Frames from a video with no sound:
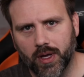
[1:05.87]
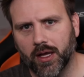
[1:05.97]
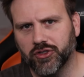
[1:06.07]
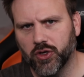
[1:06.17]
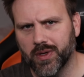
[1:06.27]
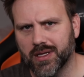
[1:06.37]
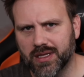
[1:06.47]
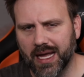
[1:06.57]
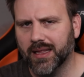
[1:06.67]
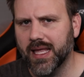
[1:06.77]
I'll show you
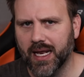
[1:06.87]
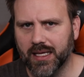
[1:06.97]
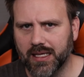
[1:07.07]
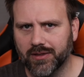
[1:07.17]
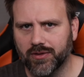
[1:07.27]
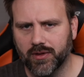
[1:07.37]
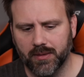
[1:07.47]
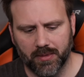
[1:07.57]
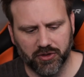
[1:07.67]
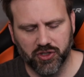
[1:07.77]
exactly how to get to
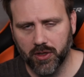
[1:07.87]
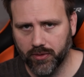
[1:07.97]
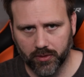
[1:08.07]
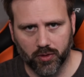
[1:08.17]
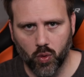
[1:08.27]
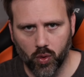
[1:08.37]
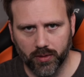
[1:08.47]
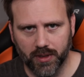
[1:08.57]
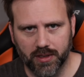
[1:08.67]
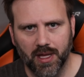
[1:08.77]
them. I'll show you their
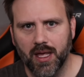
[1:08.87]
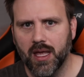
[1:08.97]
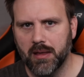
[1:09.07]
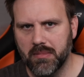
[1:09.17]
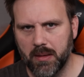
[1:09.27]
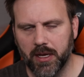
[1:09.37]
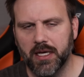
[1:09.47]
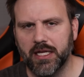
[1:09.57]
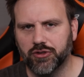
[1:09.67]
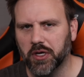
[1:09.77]
coordinates and maybe a
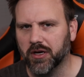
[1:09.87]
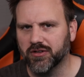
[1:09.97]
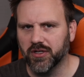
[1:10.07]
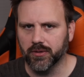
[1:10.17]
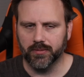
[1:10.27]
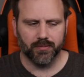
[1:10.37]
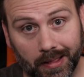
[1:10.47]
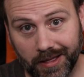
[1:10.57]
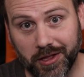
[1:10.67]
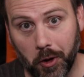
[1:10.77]
neat trick or two.
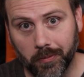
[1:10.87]
Let's go.